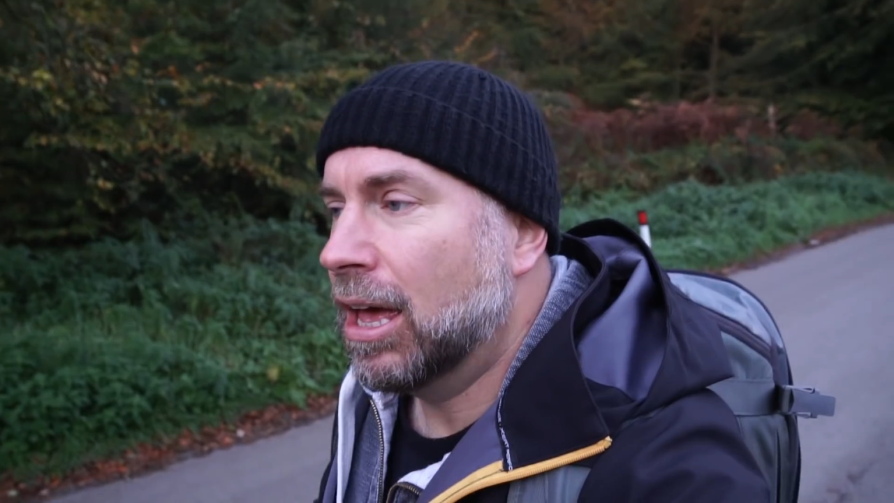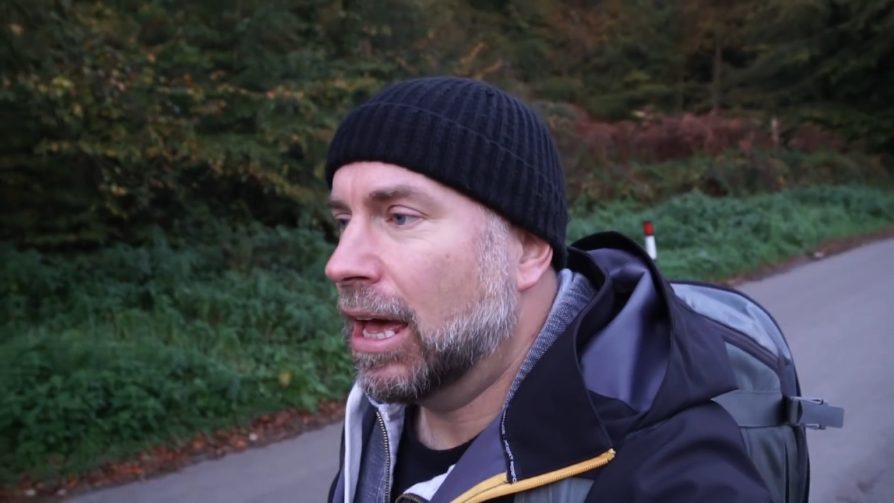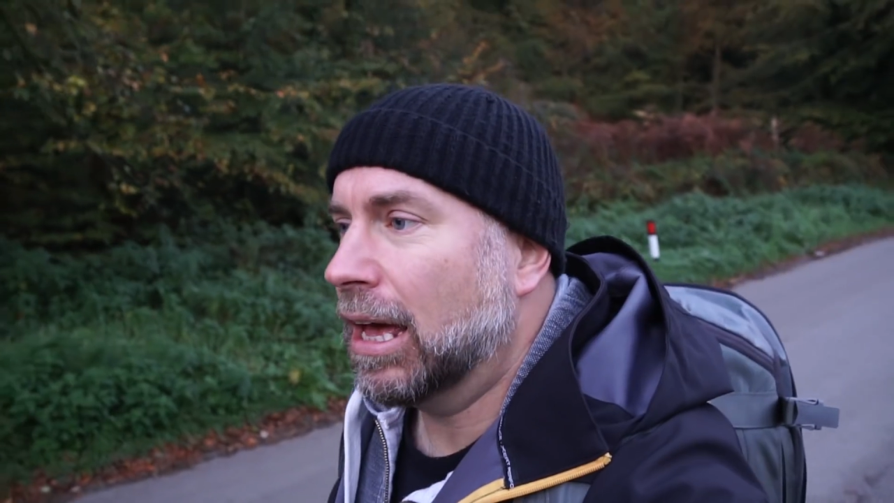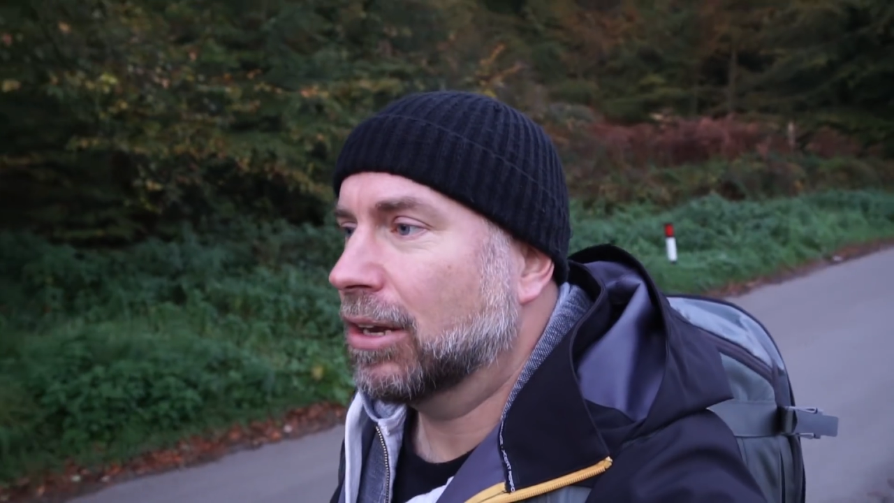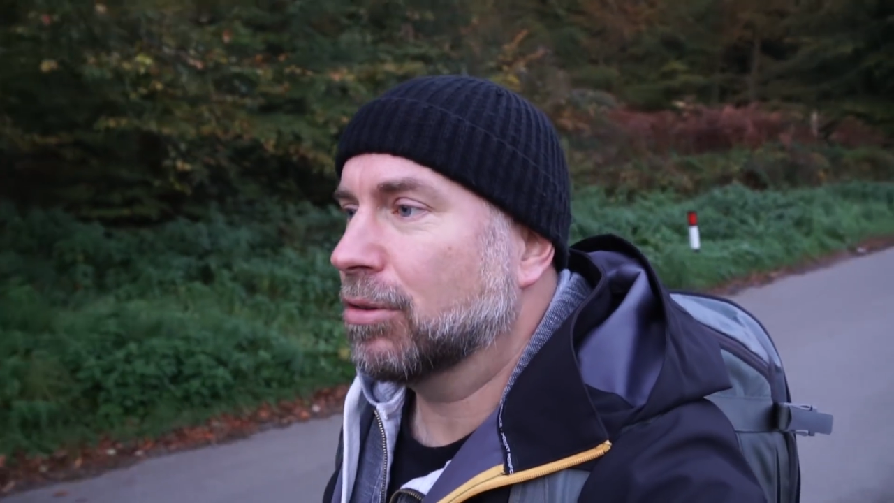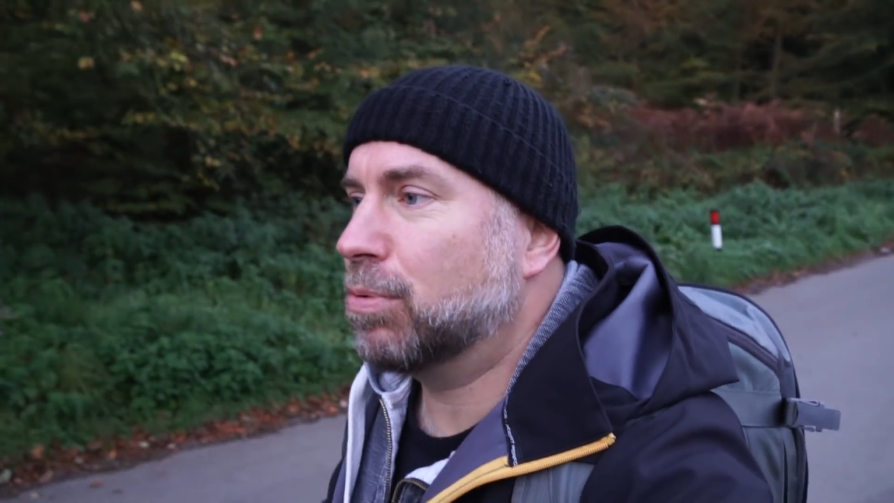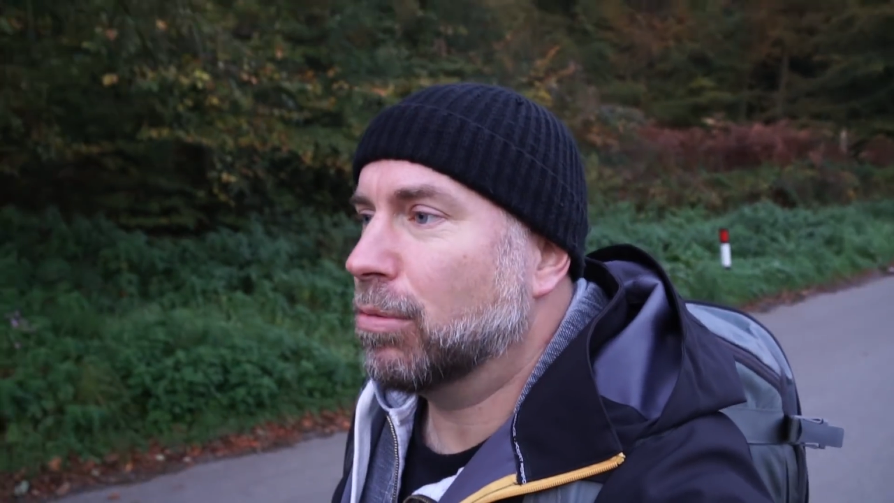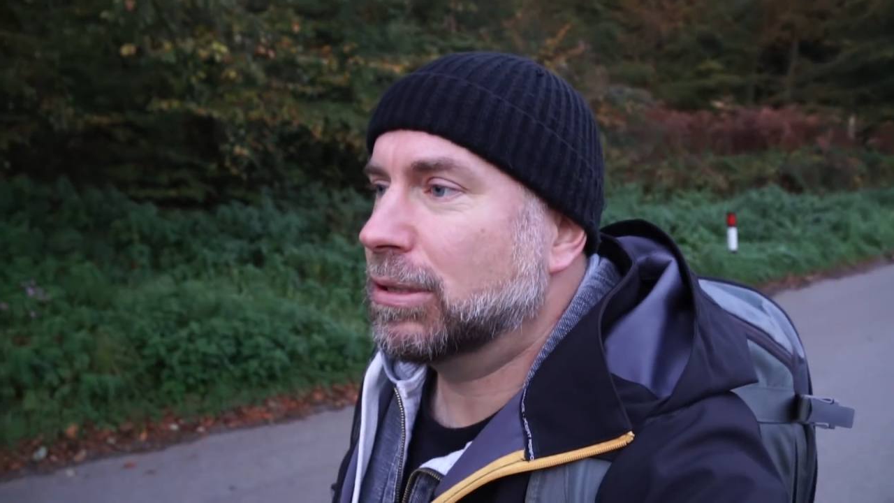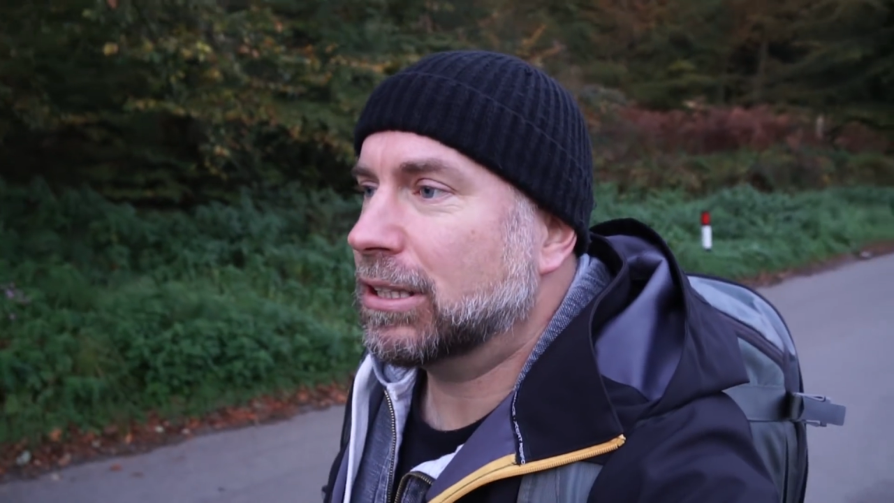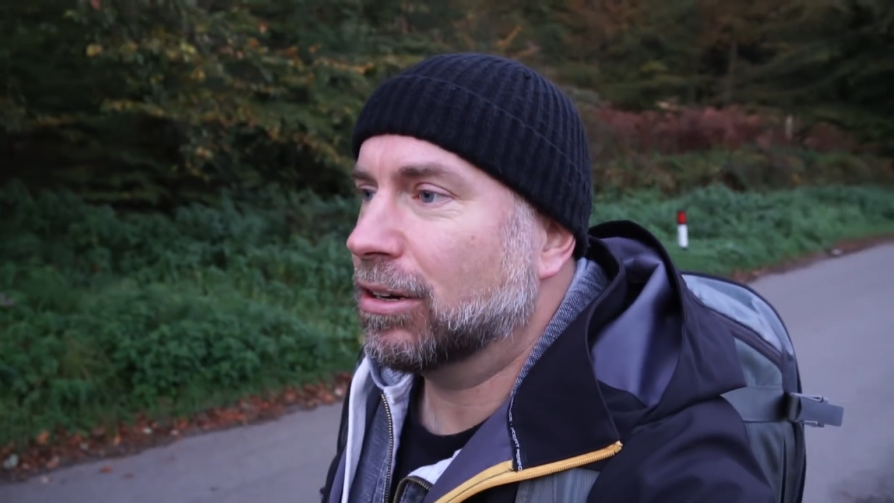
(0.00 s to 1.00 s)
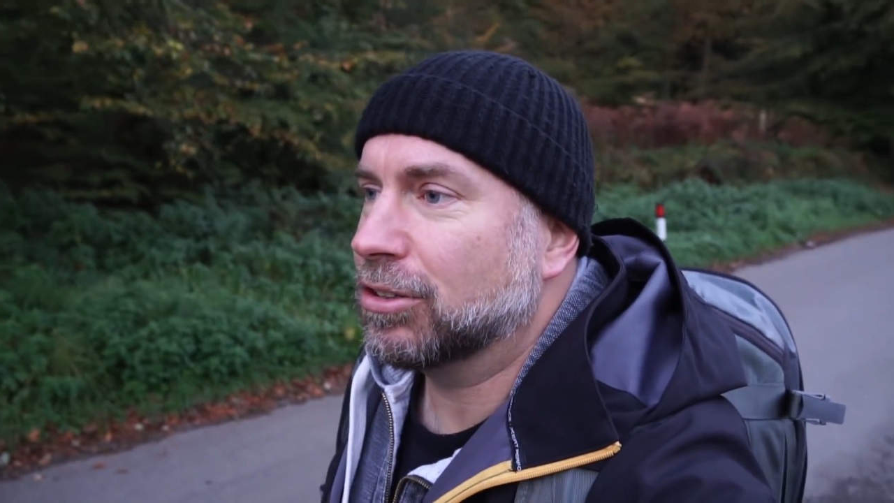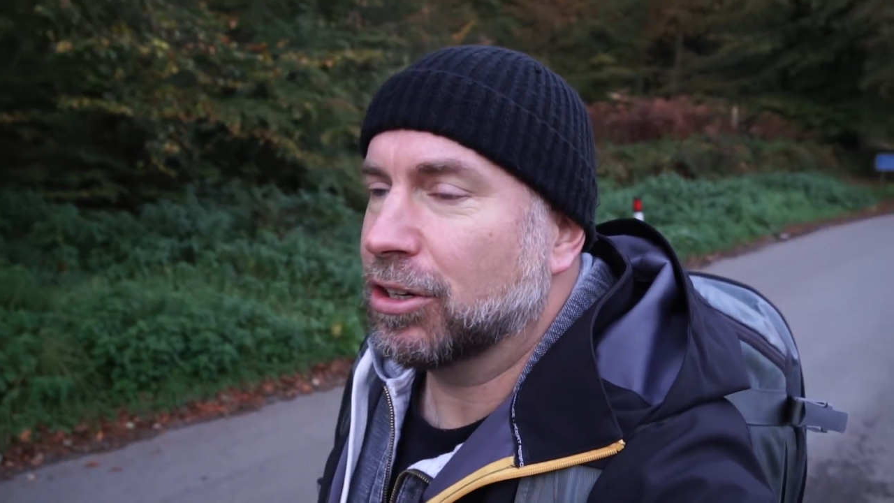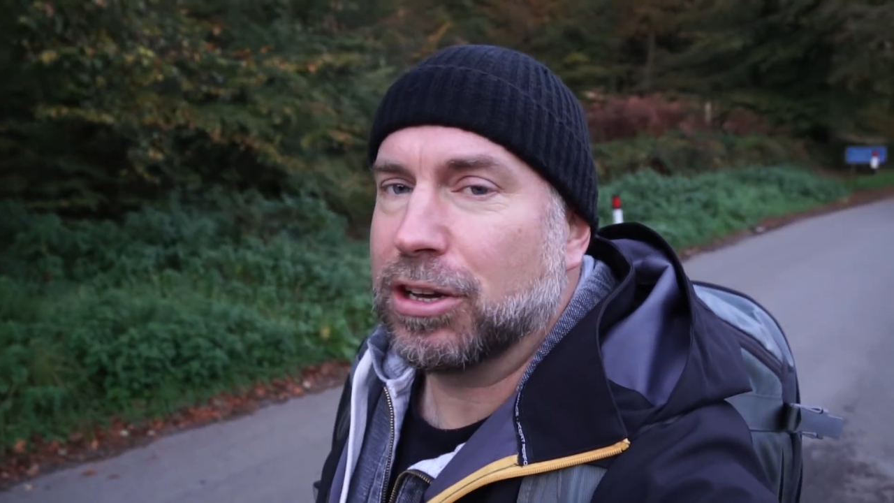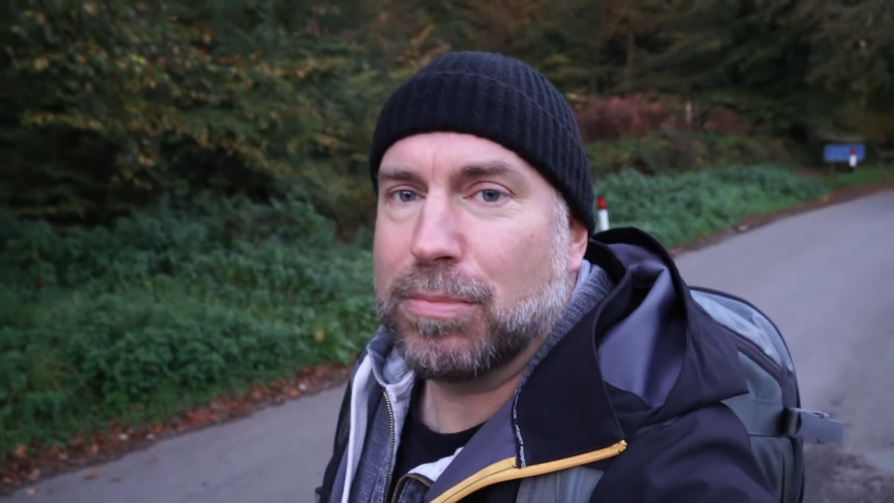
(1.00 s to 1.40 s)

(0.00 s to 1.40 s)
and I promised that I was going to